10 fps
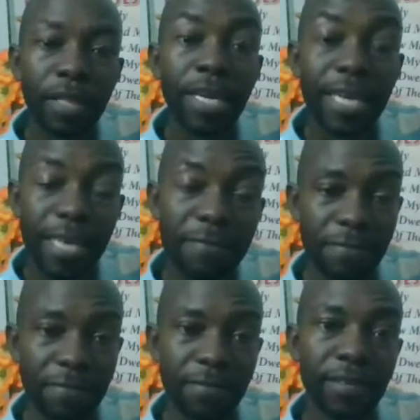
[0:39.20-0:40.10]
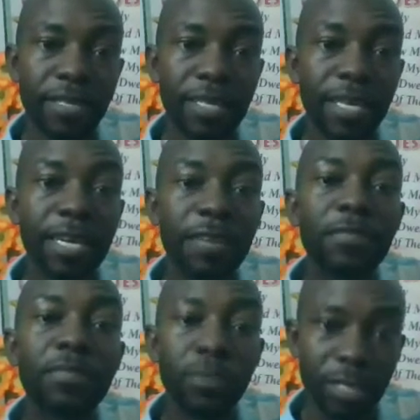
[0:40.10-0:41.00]
grief
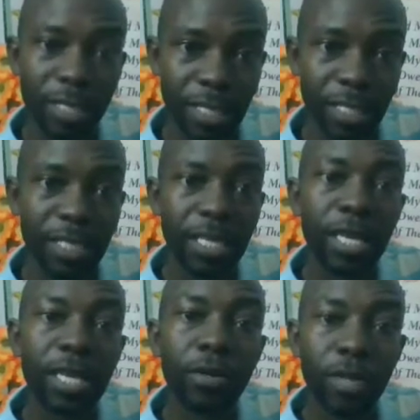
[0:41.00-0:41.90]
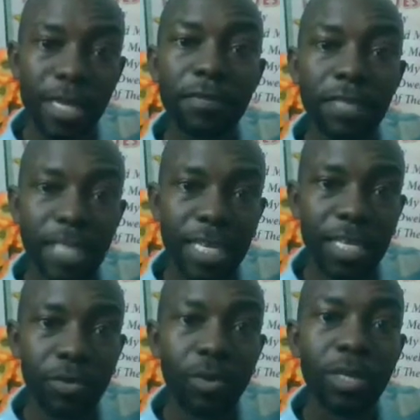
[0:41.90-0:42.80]
processes, grief
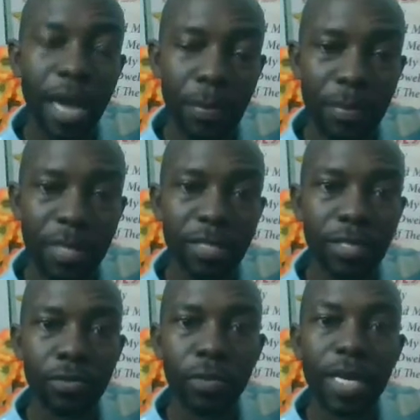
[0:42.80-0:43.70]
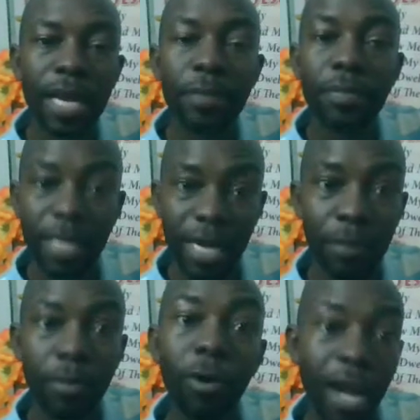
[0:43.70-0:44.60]
stages, what happens when a
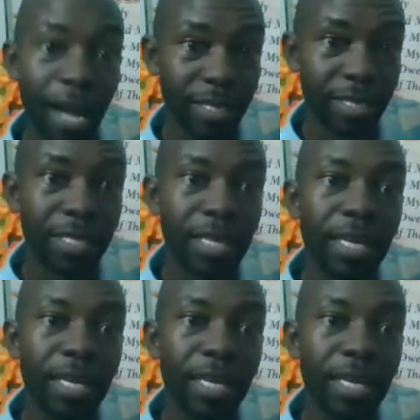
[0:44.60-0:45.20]
breakup occurs.